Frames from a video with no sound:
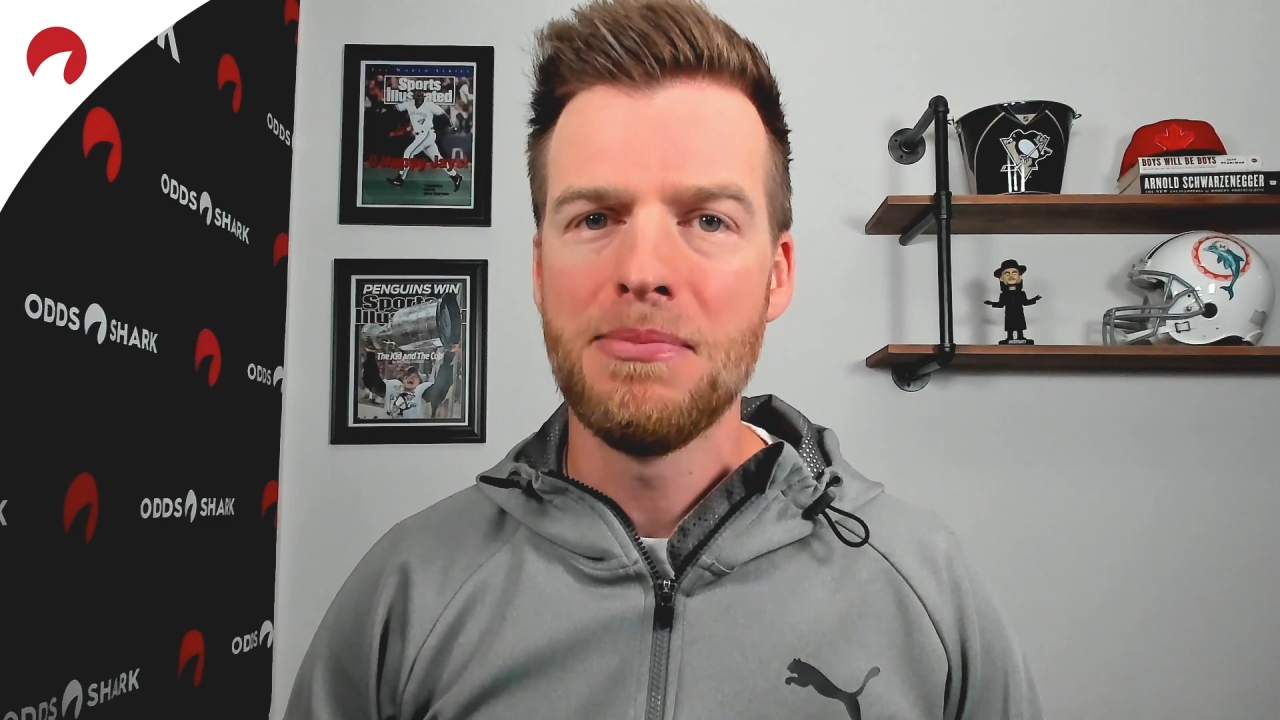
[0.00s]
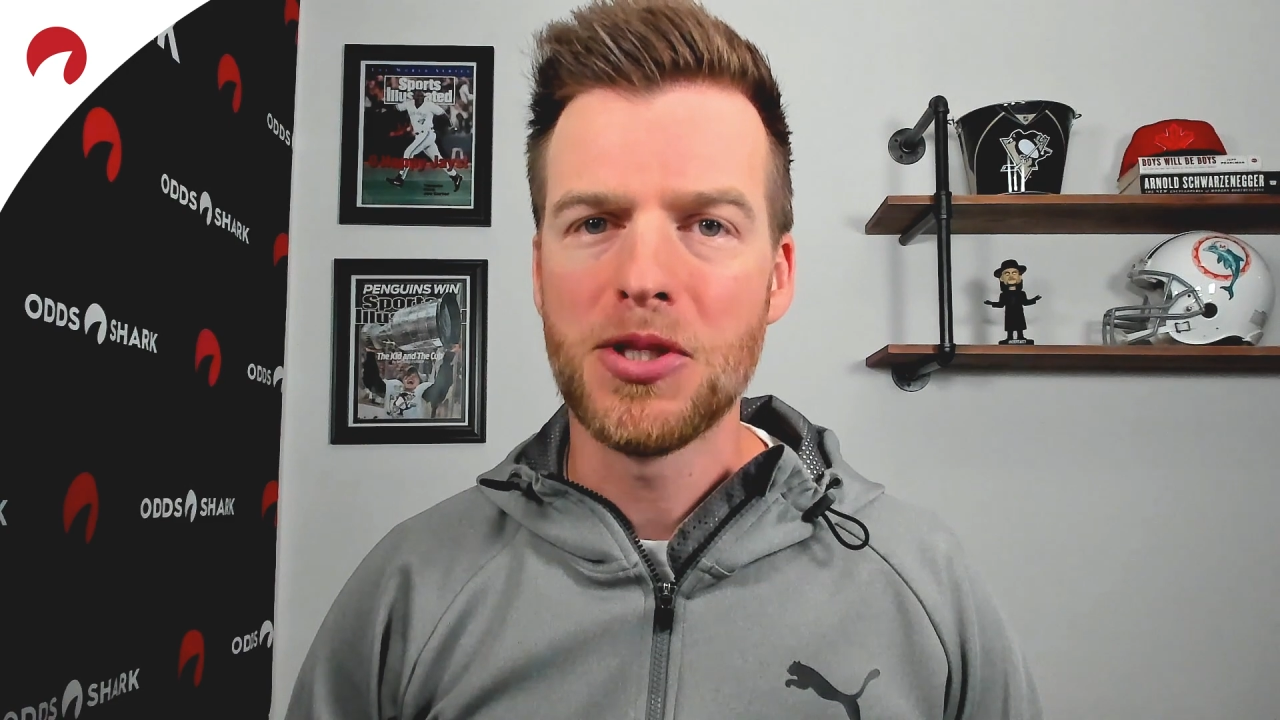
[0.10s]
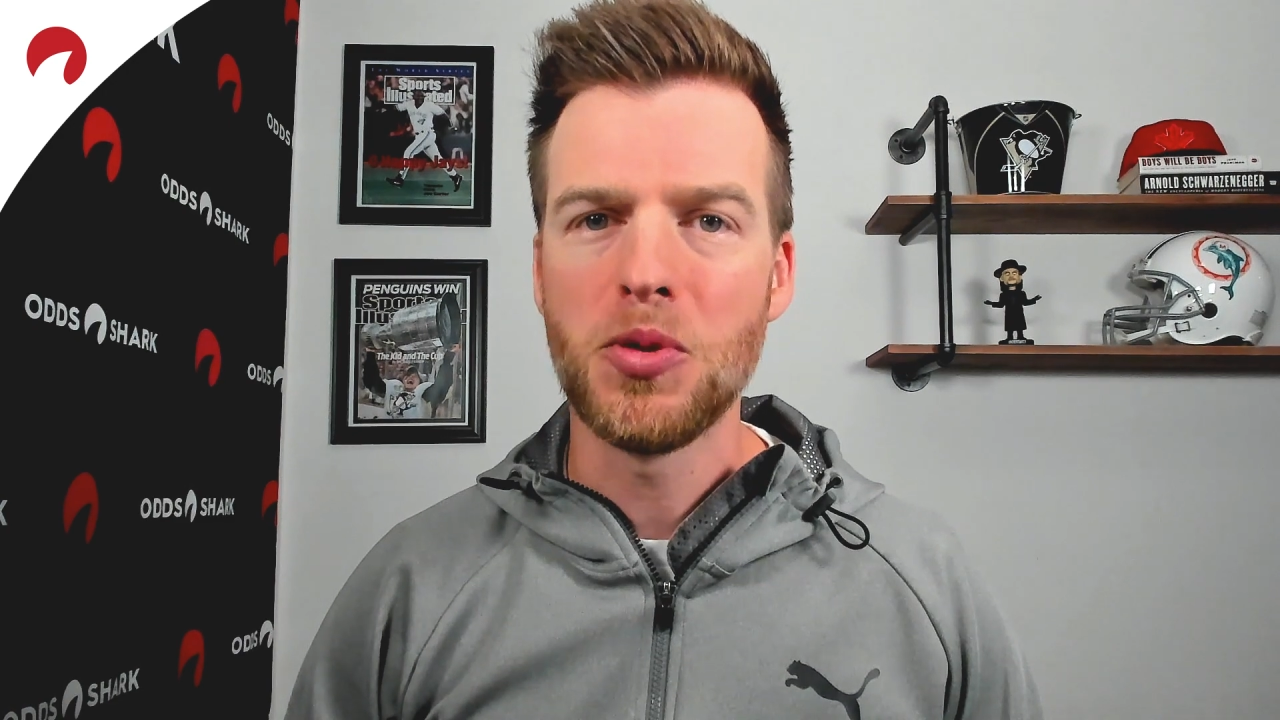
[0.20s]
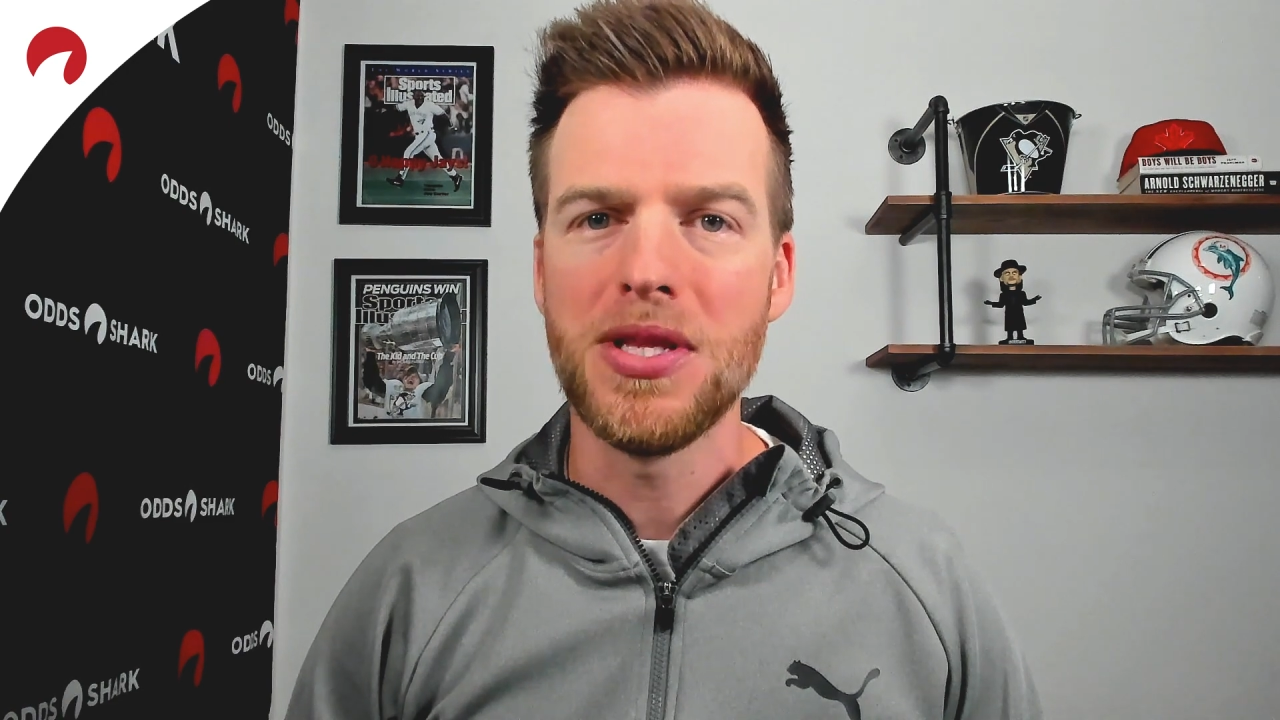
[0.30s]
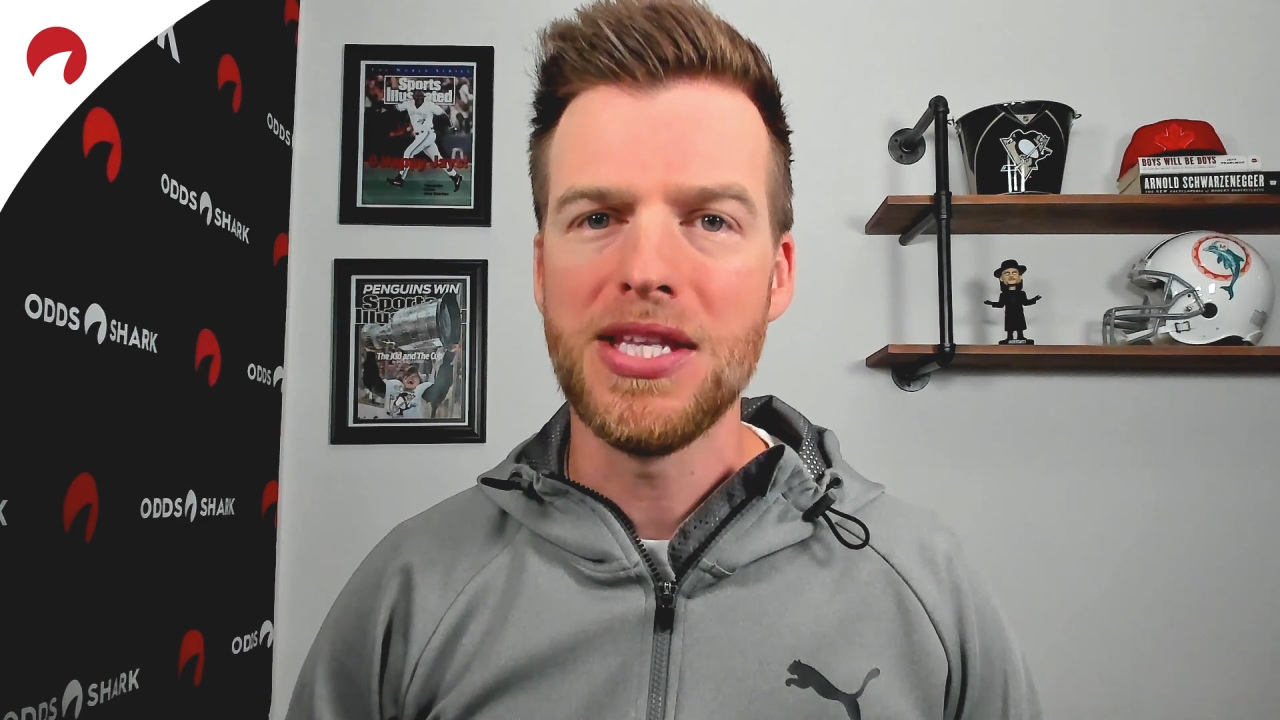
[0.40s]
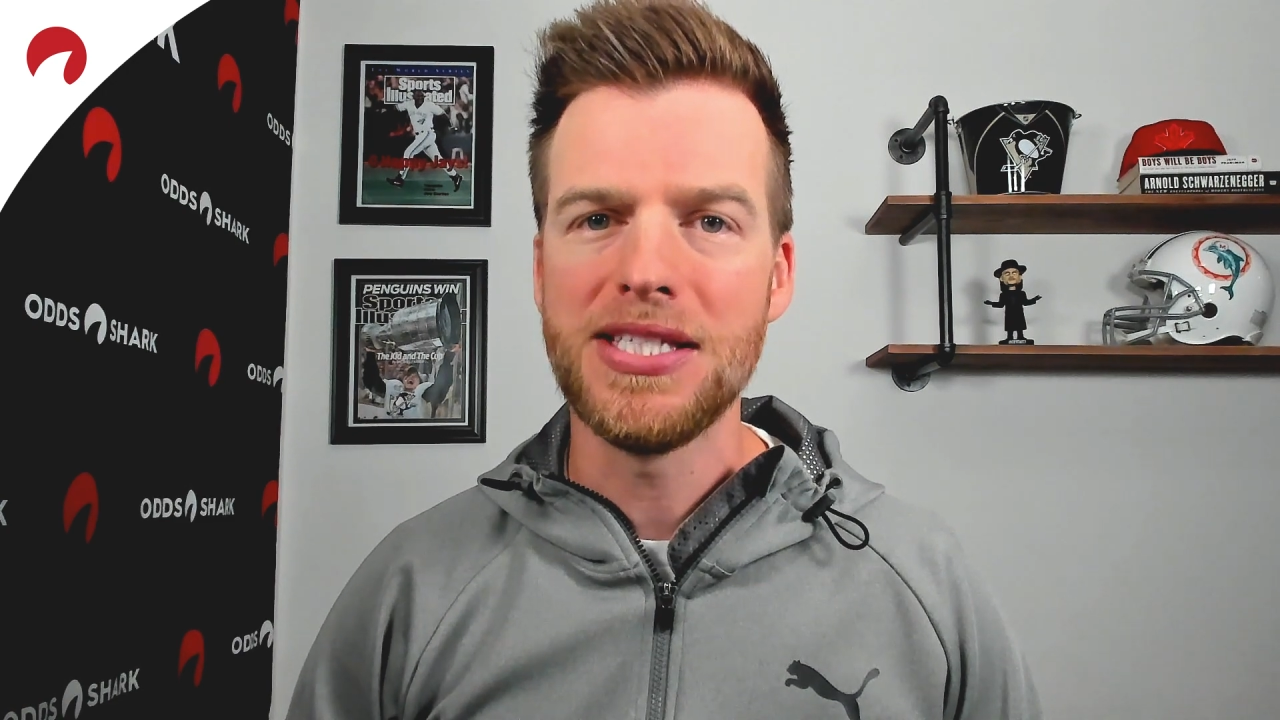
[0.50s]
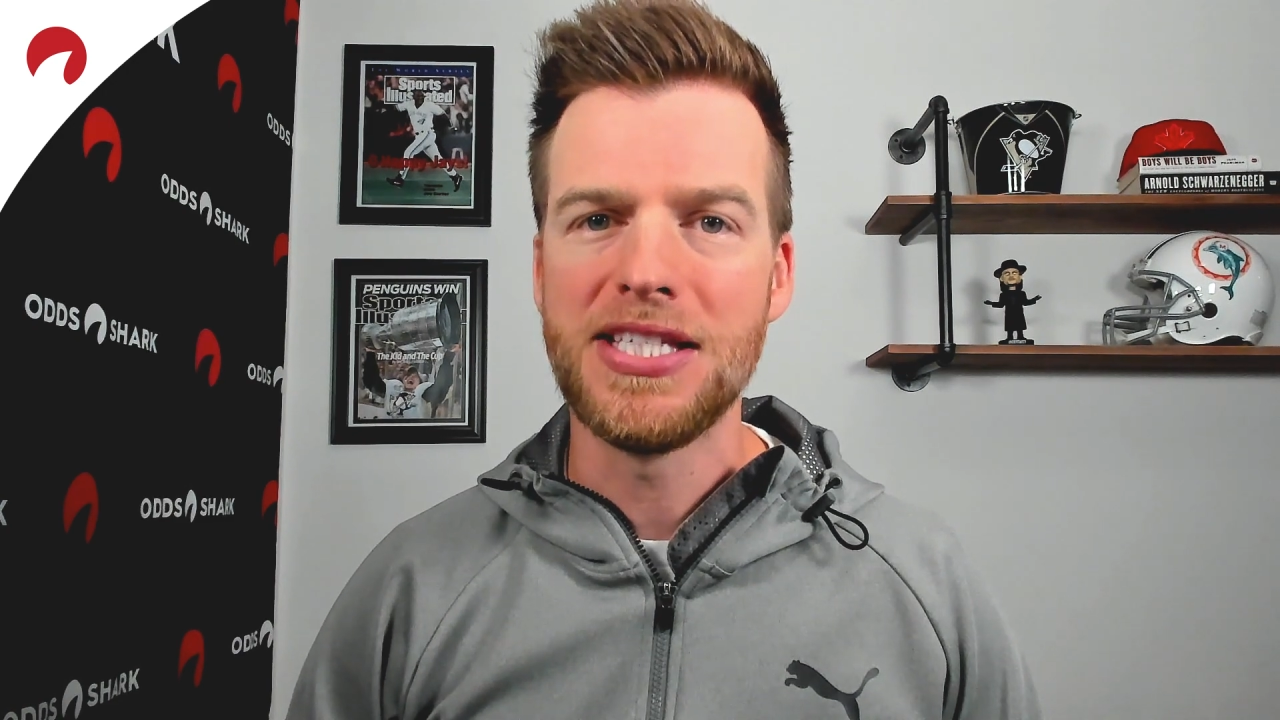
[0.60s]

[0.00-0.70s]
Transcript: between these